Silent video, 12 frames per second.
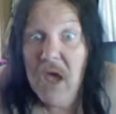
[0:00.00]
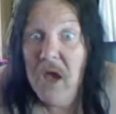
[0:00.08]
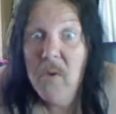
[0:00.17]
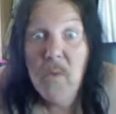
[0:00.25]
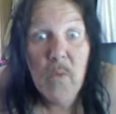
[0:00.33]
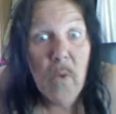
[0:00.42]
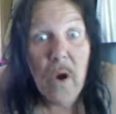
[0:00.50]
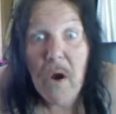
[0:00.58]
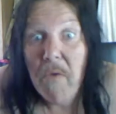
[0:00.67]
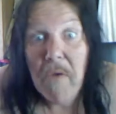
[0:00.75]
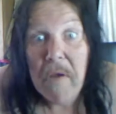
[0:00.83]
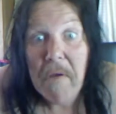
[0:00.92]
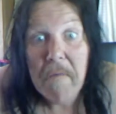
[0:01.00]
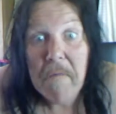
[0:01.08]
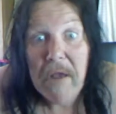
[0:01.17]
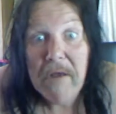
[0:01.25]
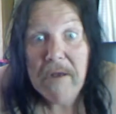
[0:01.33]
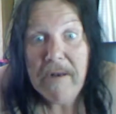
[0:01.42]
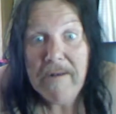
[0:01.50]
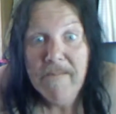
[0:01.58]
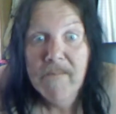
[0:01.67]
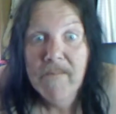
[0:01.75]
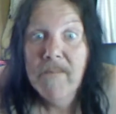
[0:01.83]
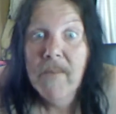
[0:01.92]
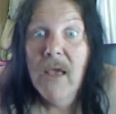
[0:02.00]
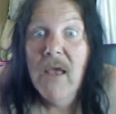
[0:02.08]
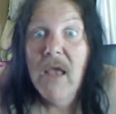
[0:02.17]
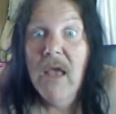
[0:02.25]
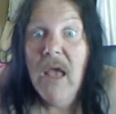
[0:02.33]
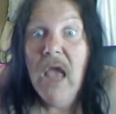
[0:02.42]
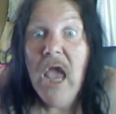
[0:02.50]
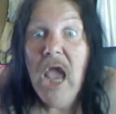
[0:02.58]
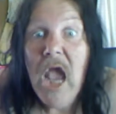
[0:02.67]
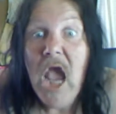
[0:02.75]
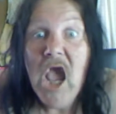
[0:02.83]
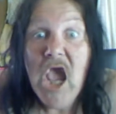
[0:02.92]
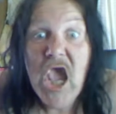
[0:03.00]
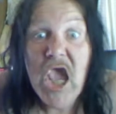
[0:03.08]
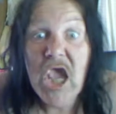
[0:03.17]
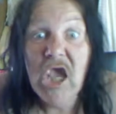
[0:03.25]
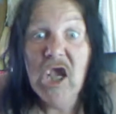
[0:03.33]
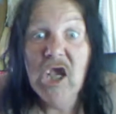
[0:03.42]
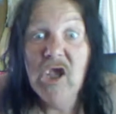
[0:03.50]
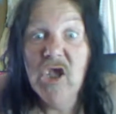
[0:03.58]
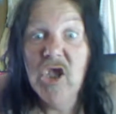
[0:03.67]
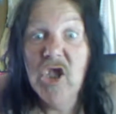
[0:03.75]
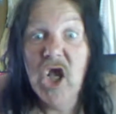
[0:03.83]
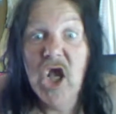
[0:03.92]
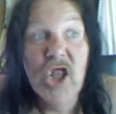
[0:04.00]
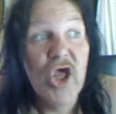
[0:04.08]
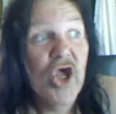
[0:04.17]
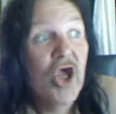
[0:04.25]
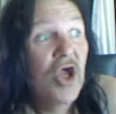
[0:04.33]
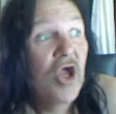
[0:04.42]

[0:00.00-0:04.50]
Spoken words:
don't worry about it. He said,